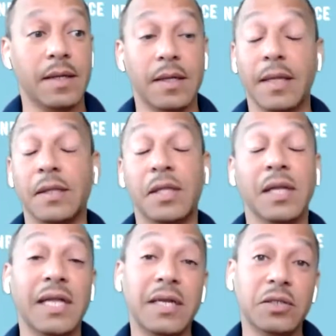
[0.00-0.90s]
the
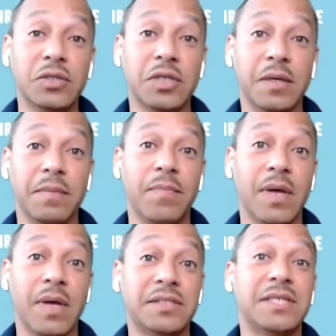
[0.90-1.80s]
leadership
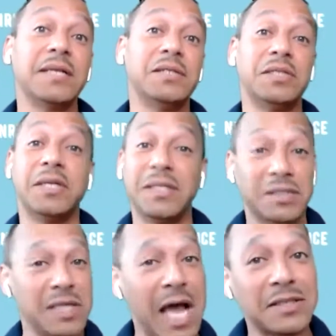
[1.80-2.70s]
ascension has
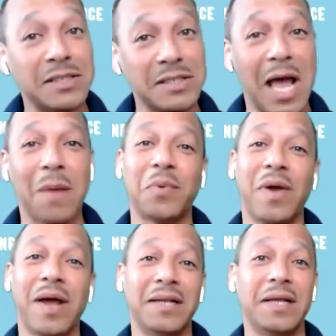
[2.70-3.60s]
not stopped,
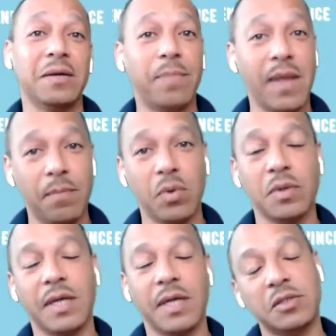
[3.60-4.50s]
right? There are people
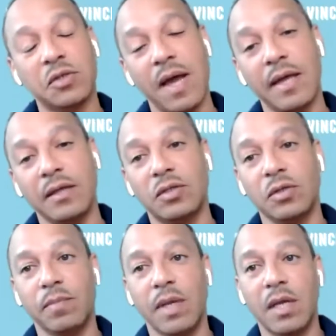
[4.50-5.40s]
that are trying
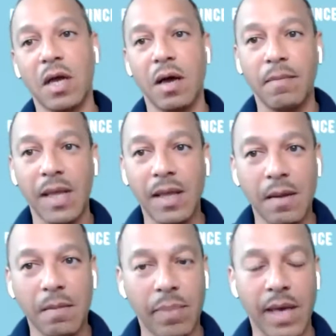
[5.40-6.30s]
to become
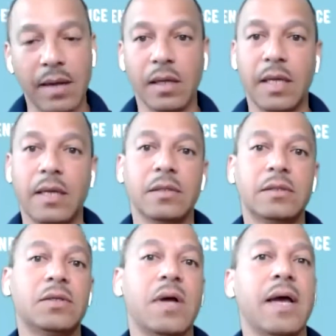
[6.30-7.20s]
better leaders,
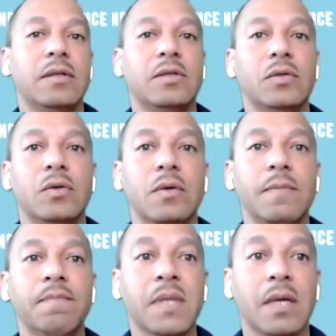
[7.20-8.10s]
trying to
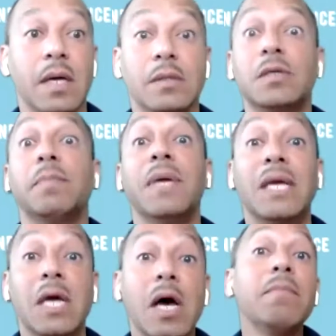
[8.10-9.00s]

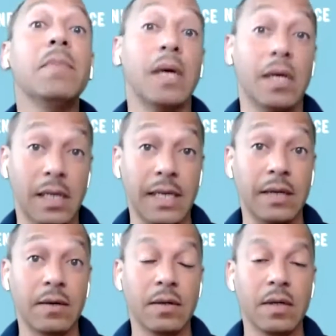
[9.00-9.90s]
become a
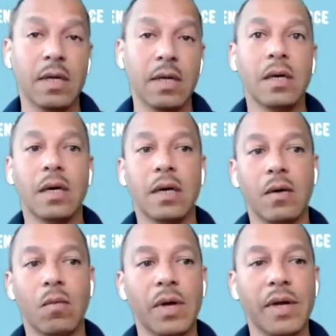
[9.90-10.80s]
leader.
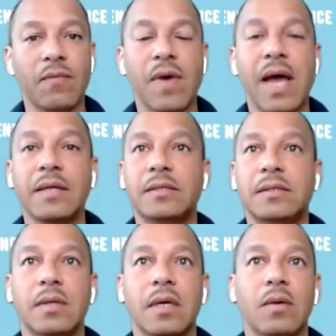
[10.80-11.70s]
What advice
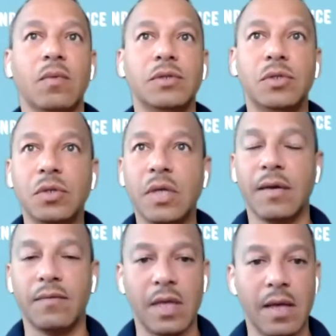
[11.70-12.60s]
would you
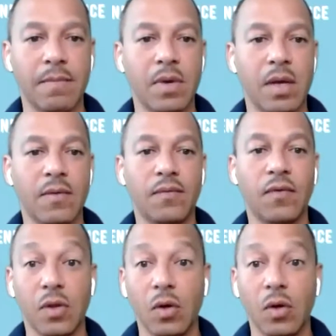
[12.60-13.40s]
give them for those